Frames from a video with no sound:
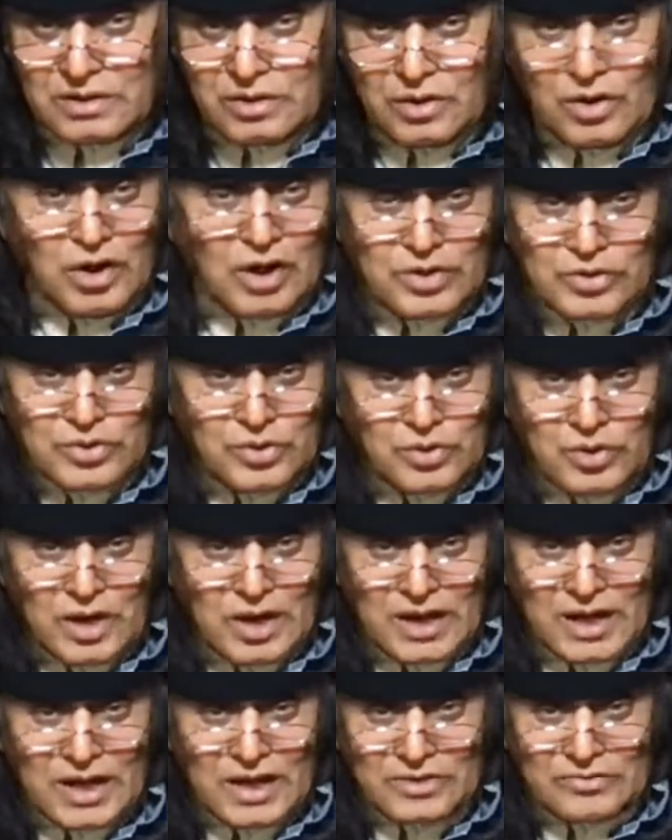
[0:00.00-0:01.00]
no
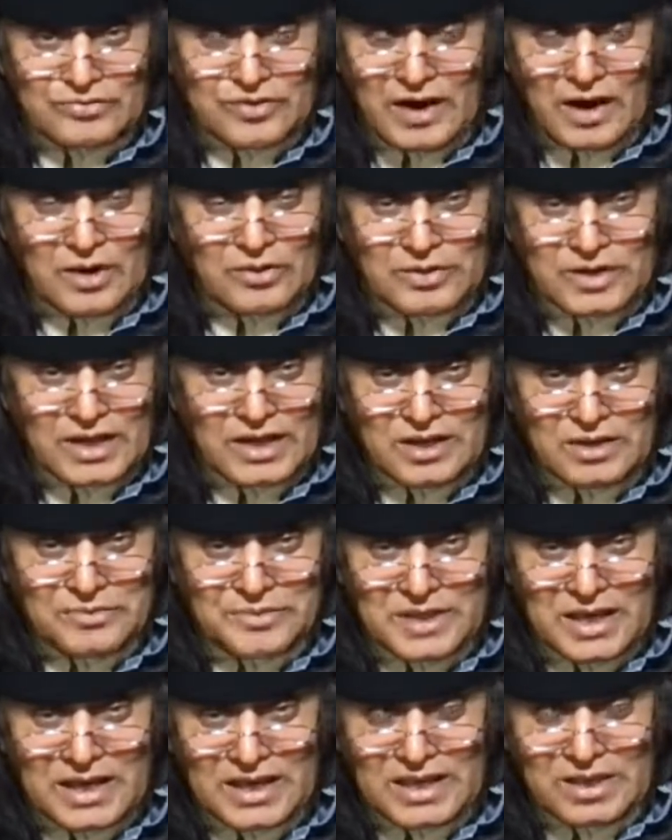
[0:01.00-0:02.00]
juror has found any
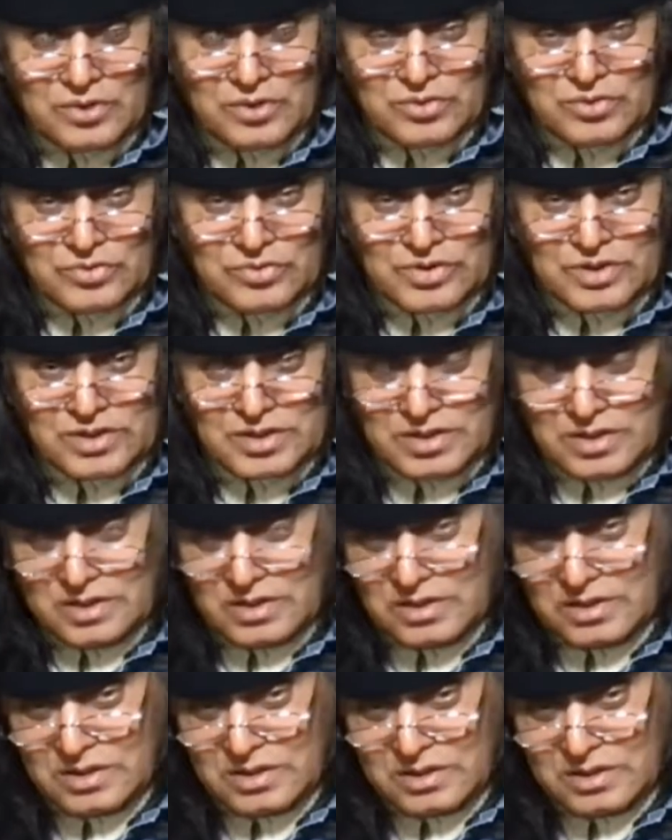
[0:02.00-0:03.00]
of the accused
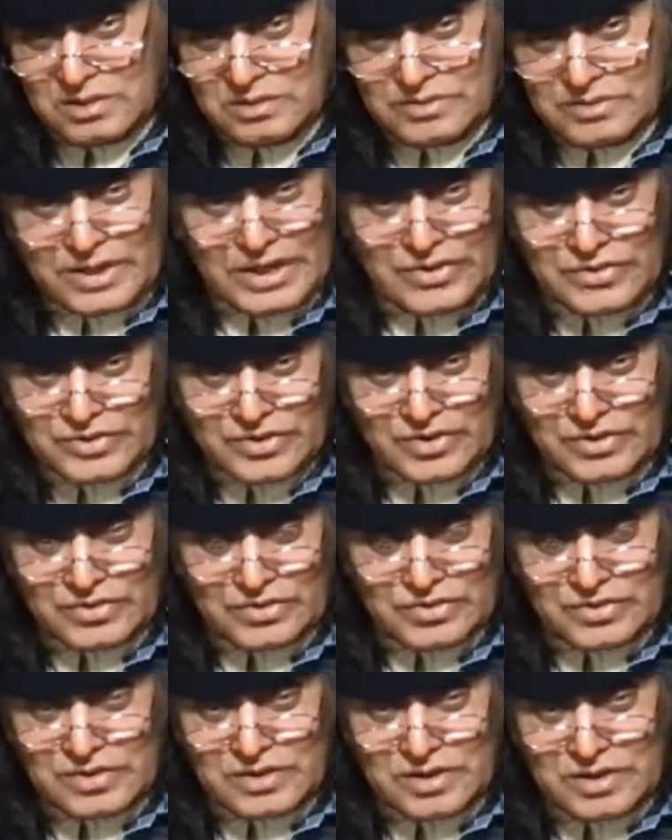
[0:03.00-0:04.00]

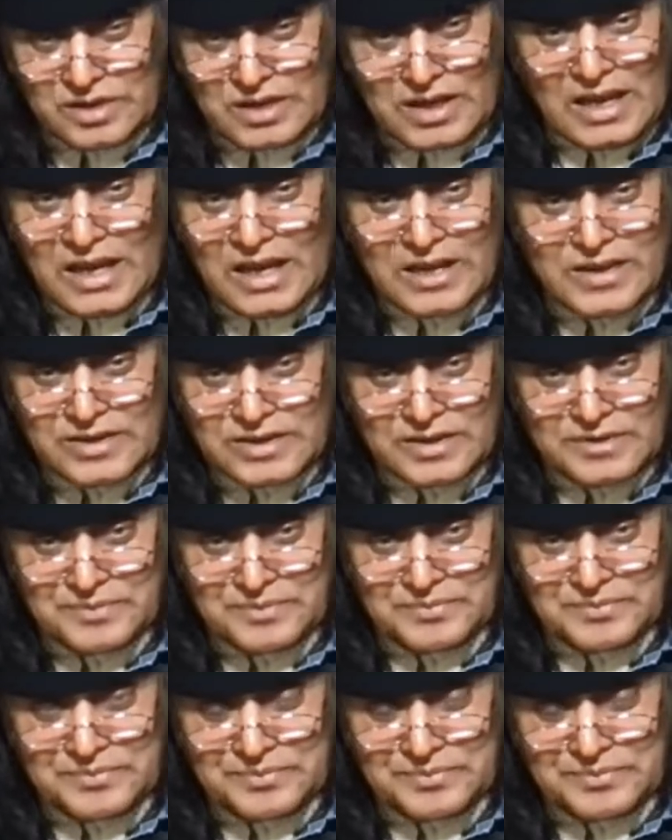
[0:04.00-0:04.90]
racist guilty.